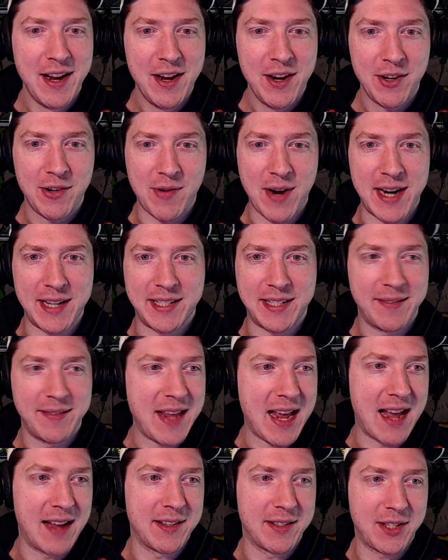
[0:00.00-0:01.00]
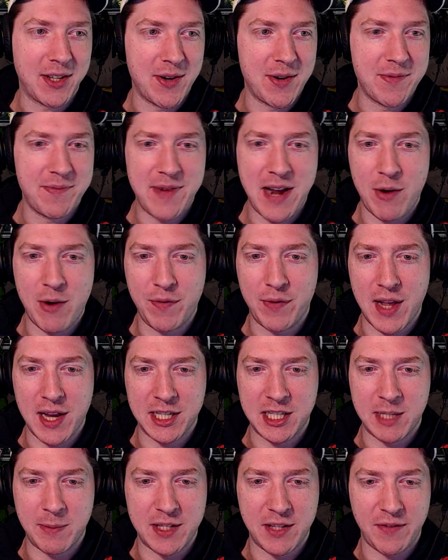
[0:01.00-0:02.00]
Great. Yeah, so now we've
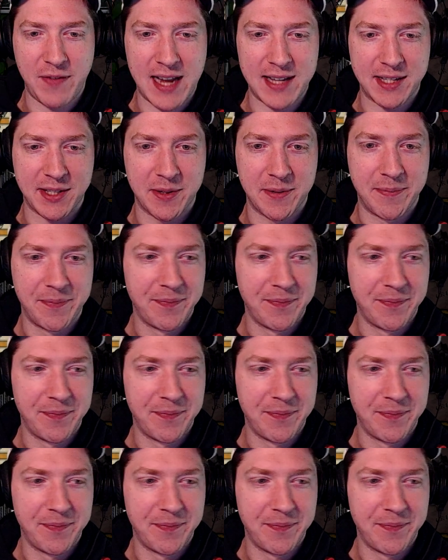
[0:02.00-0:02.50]
lost him as a vassal.